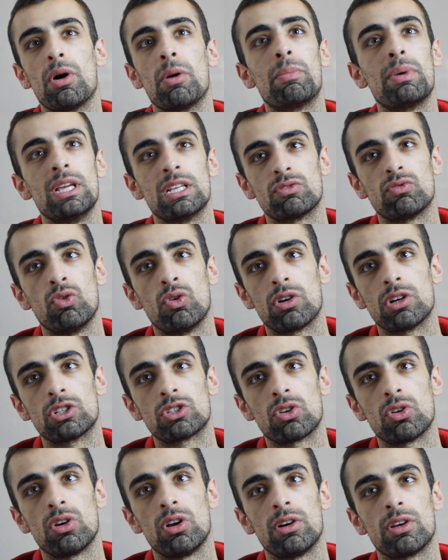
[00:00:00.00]
a PS4
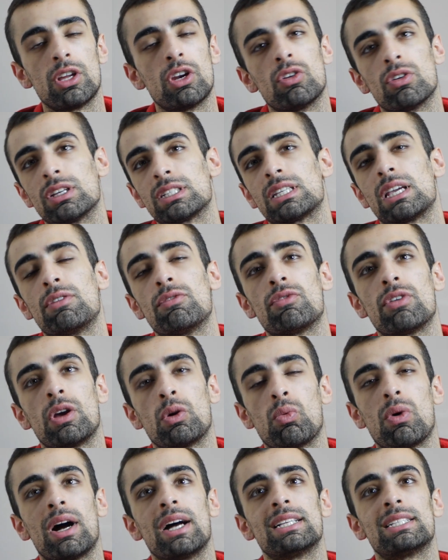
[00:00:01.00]
controller. You know, the same
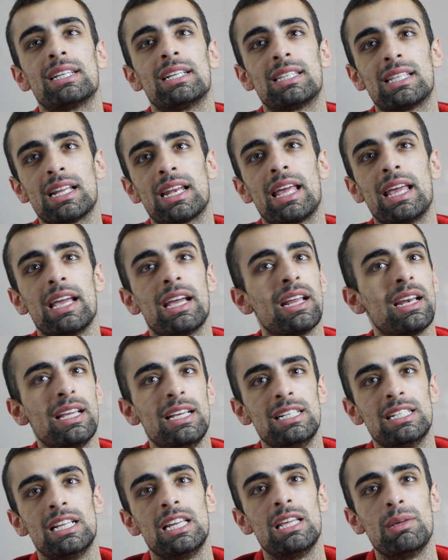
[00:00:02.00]
thing what I said today can
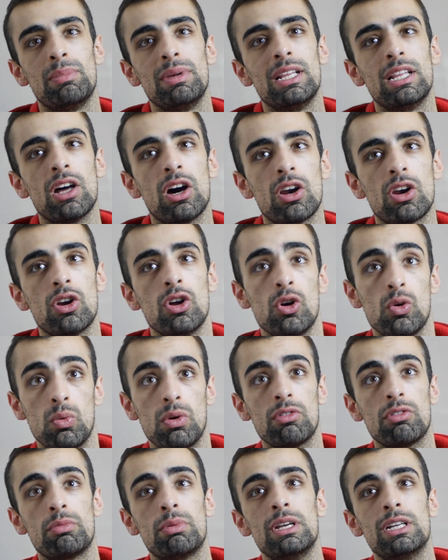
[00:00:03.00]
easily be done
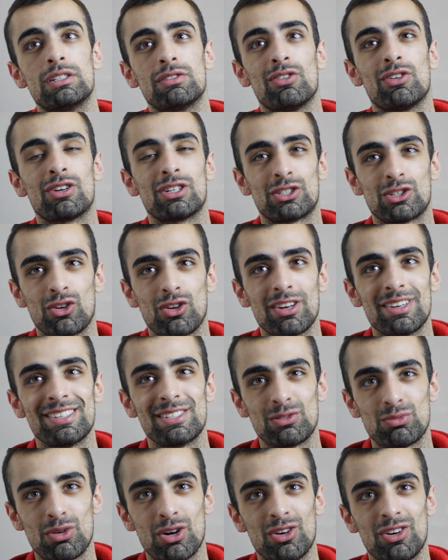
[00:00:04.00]
with a PS4 controller
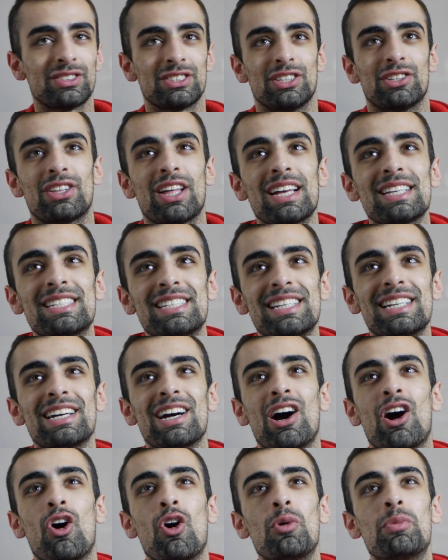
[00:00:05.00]
as well. So that's it.
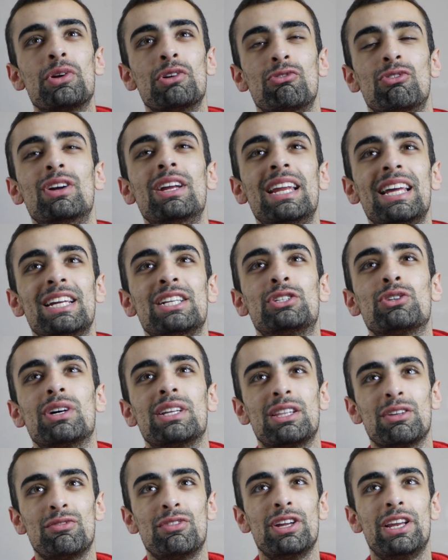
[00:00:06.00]
I hope you really
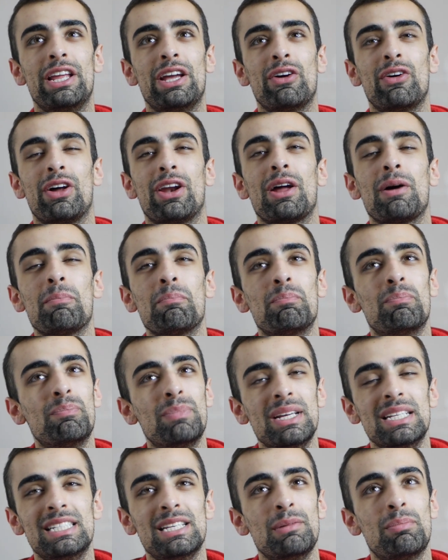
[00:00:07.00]
enjoyed the video and I'm
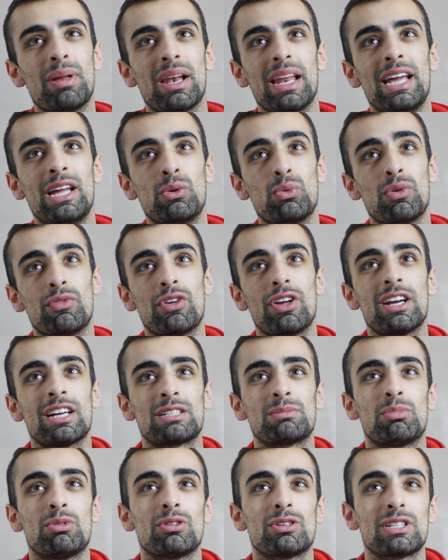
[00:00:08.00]
busy playing with your
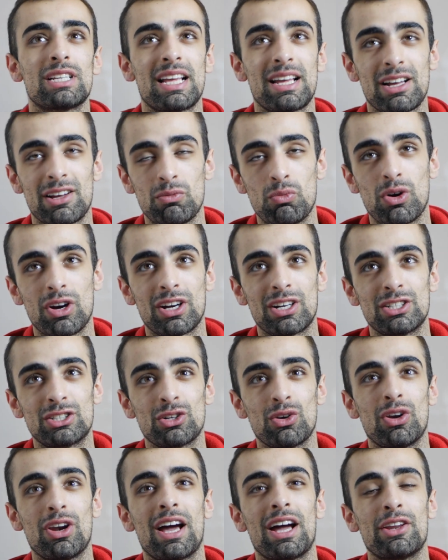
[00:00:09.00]
Xbox one
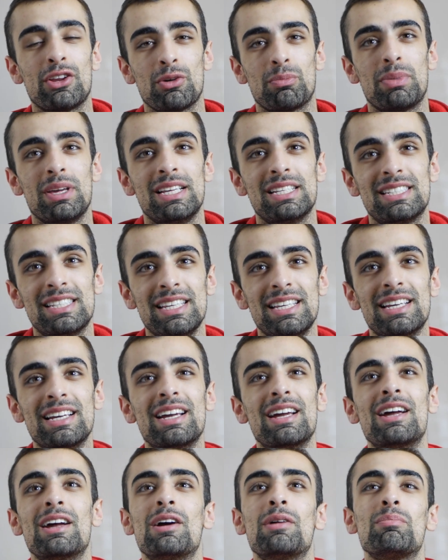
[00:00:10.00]
controller and your PC.
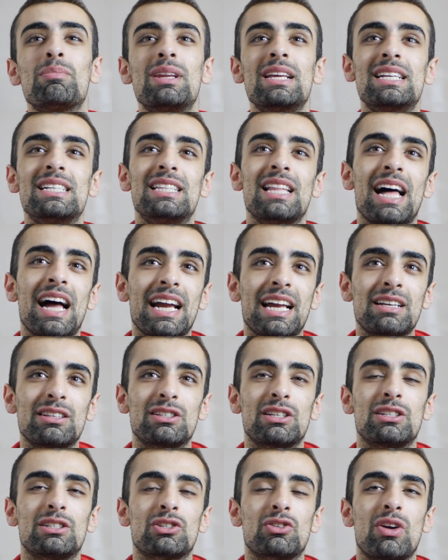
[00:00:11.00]
Please like and
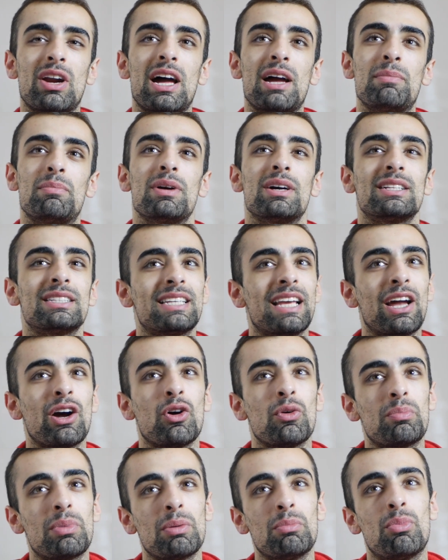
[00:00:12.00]
subscribe to
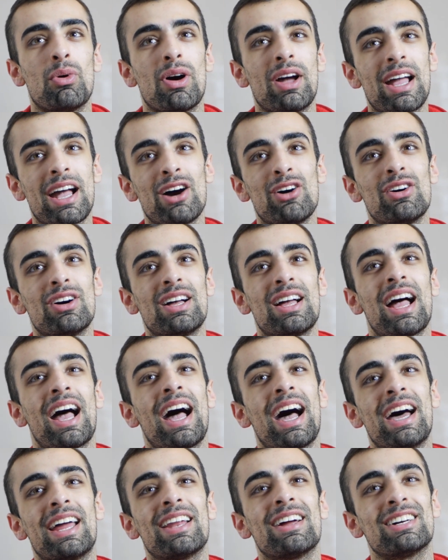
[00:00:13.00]
help your boy out
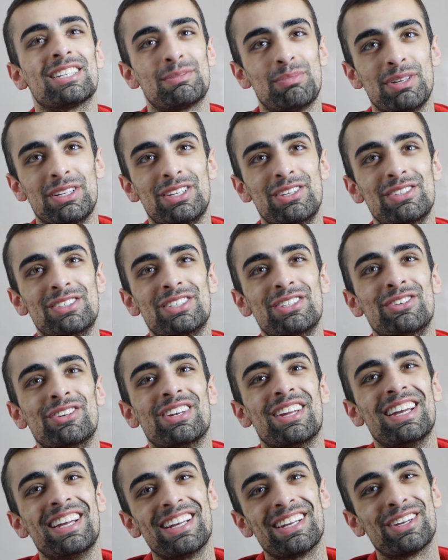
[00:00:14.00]
and I'll speak to you soon.
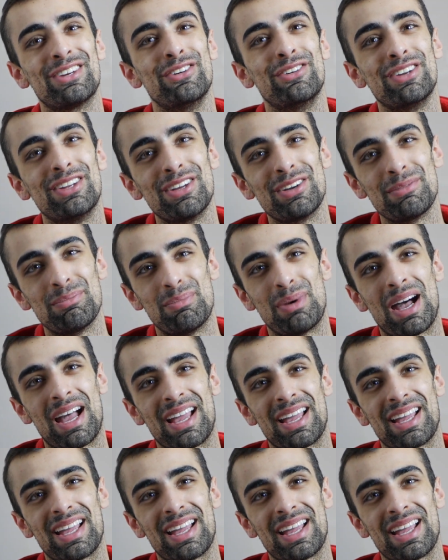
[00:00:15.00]
Goodbye.